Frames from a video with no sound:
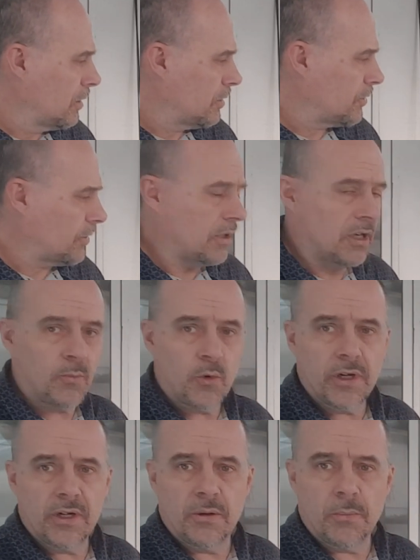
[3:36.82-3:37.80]
So now I'm
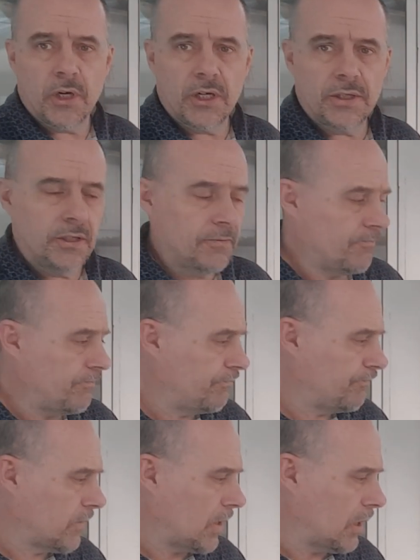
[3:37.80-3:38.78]
ready to mud,
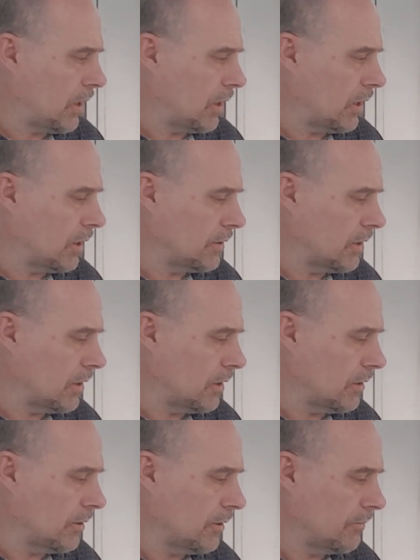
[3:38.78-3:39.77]
and
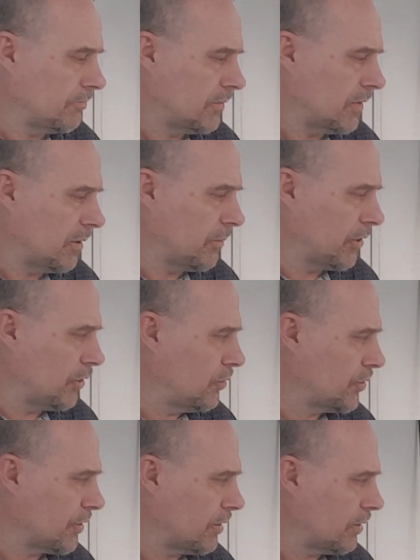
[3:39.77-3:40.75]
I've been
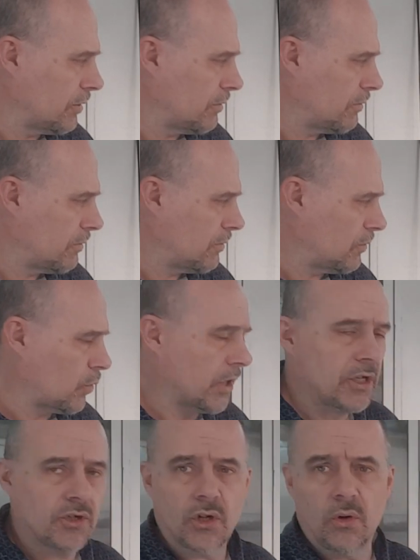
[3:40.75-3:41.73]
using
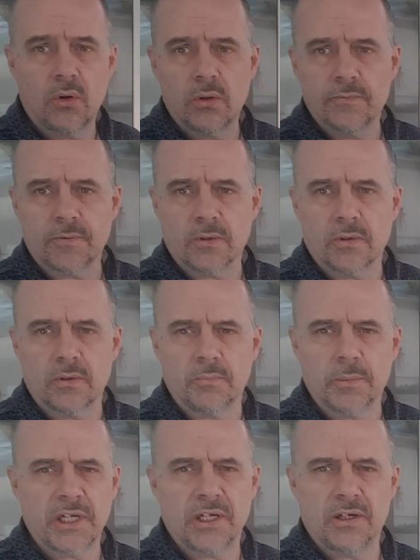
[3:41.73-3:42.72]
Rage Gold for
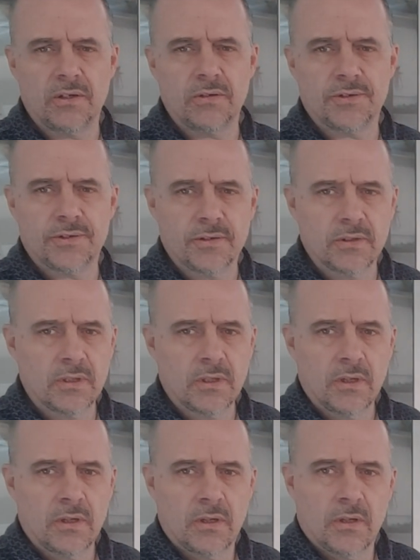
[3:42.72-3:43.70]
many years.
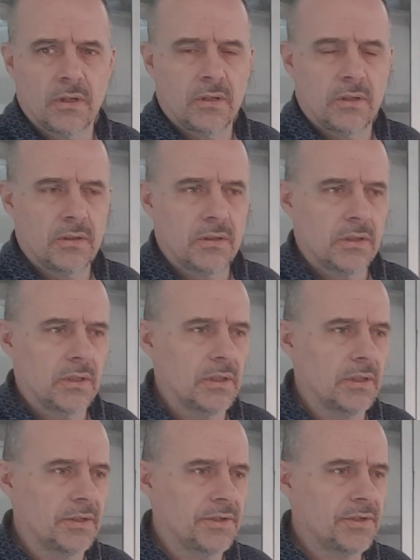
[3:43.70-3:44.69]

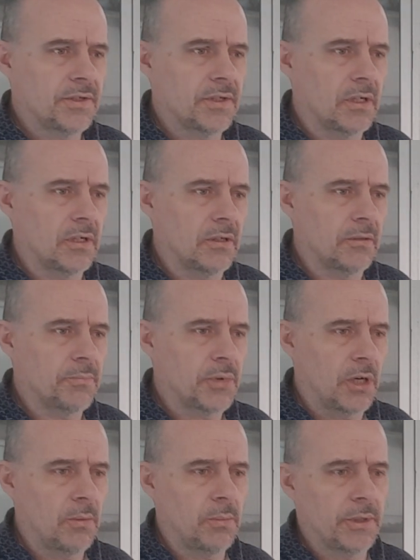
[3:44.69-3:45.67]
It's
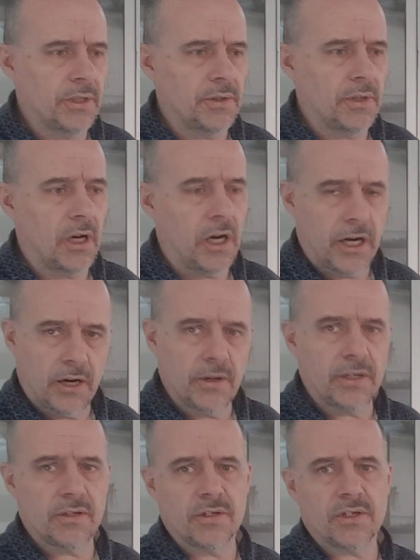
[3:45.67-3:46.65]
probably in the higher
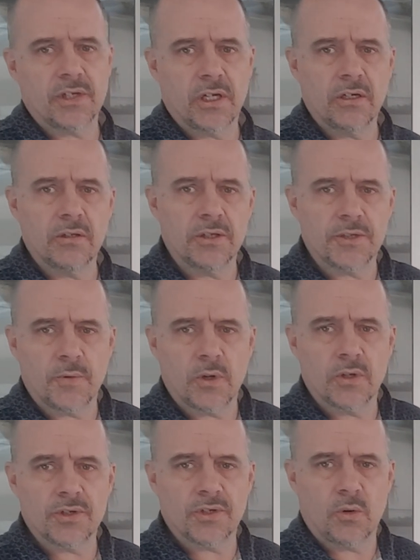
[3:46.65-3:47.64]
end of the scale as
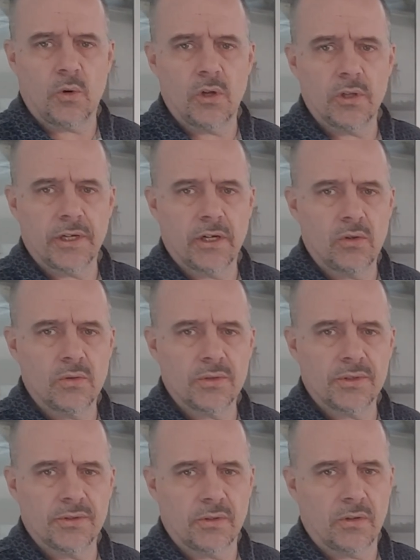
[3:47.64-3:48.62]
far as the quality
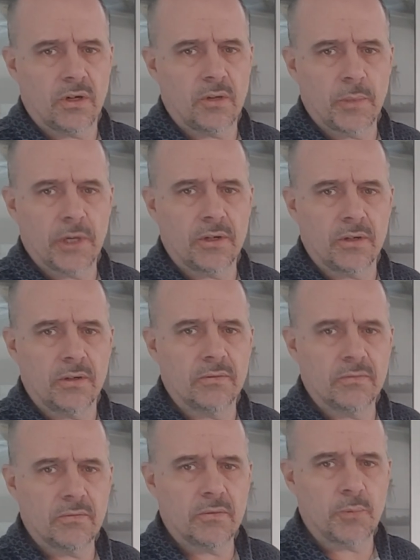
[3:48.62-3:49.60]
goes. There are
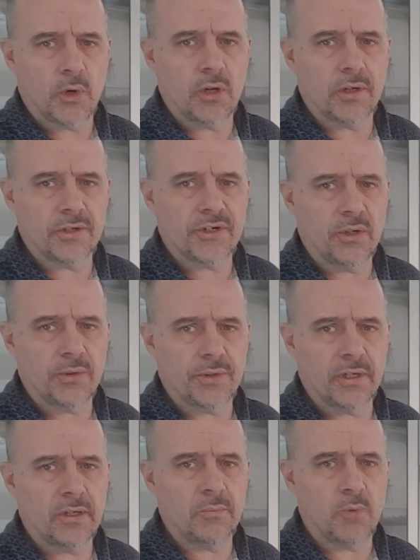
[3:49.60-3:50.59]
better products out
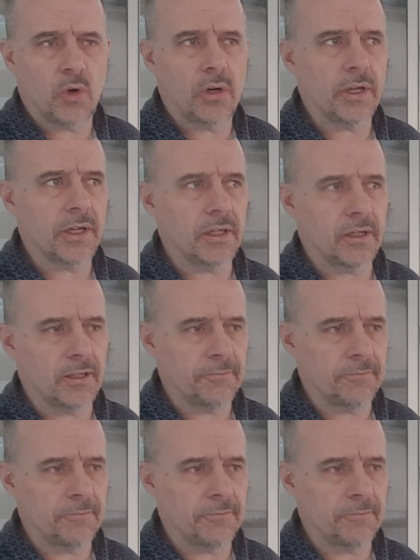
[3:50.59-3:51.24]
there, more like